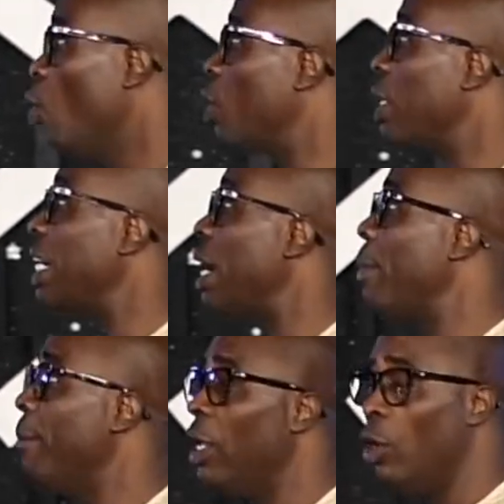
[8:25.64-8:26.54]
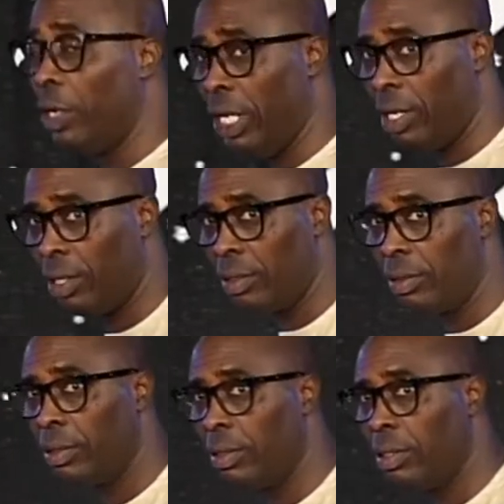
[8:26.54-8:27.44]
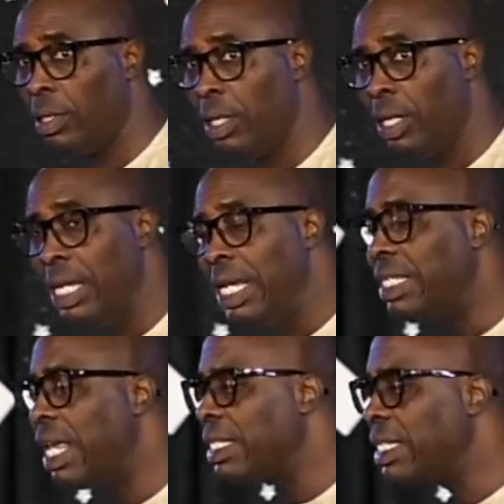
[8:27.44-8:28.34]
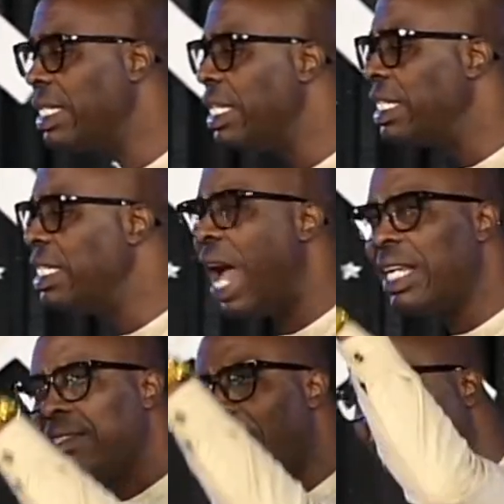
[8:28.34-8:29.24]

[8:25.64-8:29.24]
will look like I'm a millionaire. He said, since that